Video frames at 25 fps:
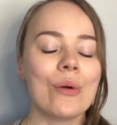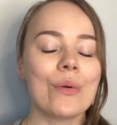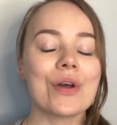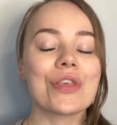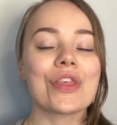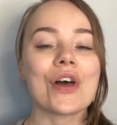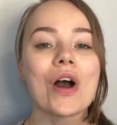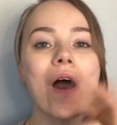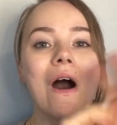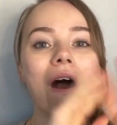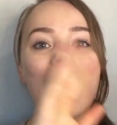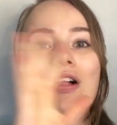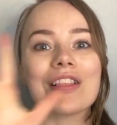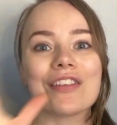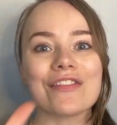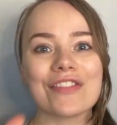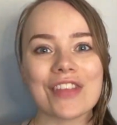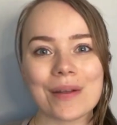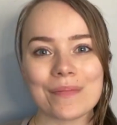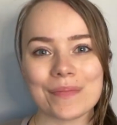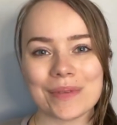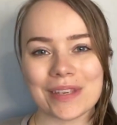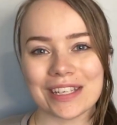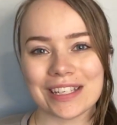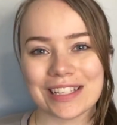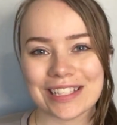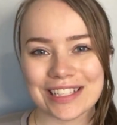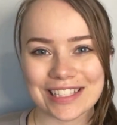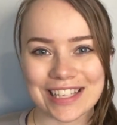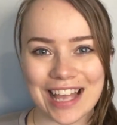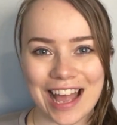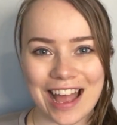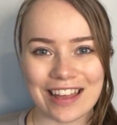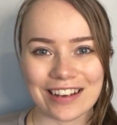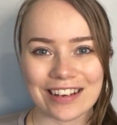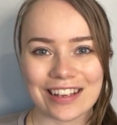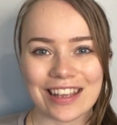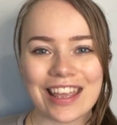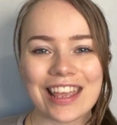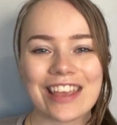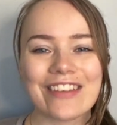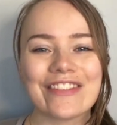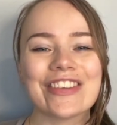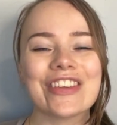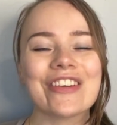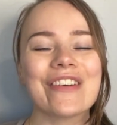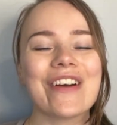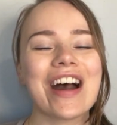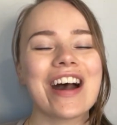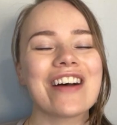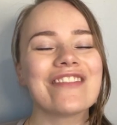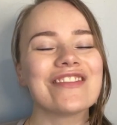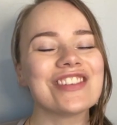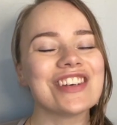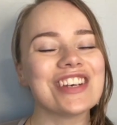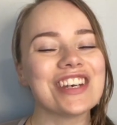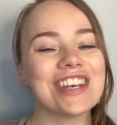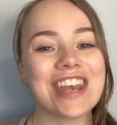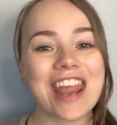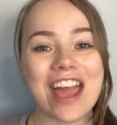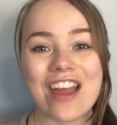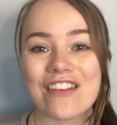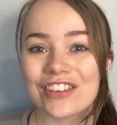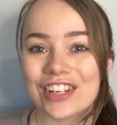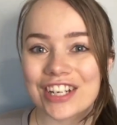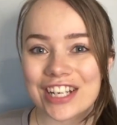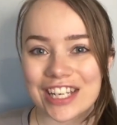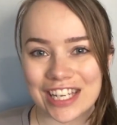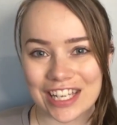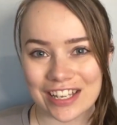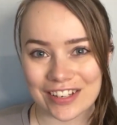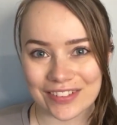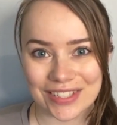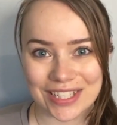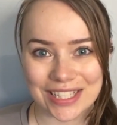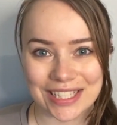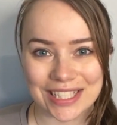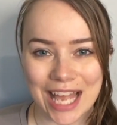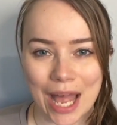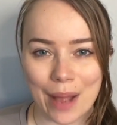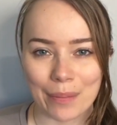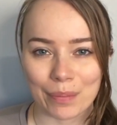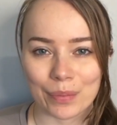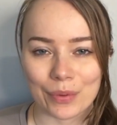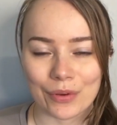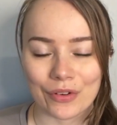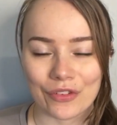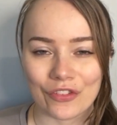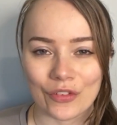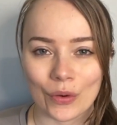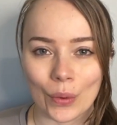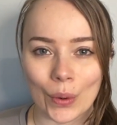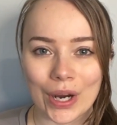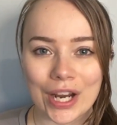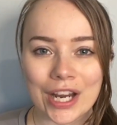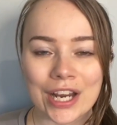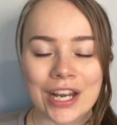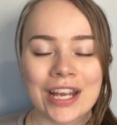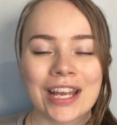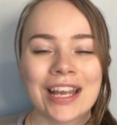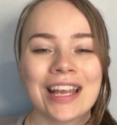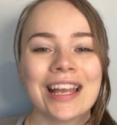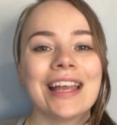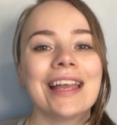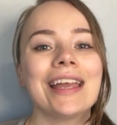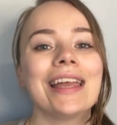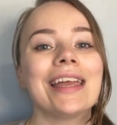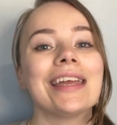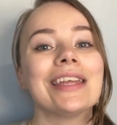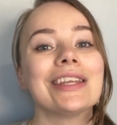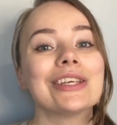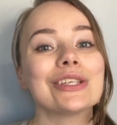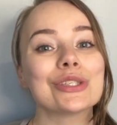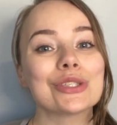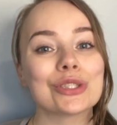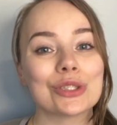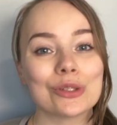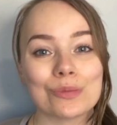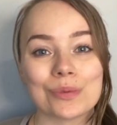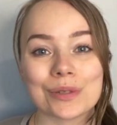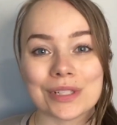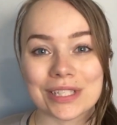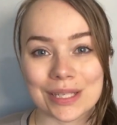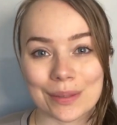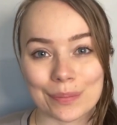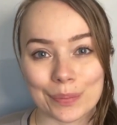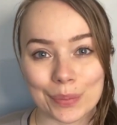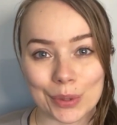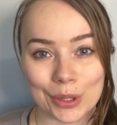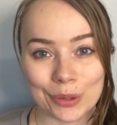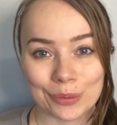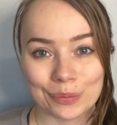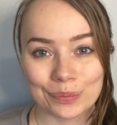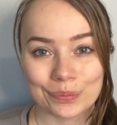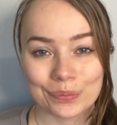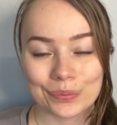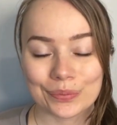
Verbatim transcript: with all of that being said, if you have never E F T tapped before, it is super simple.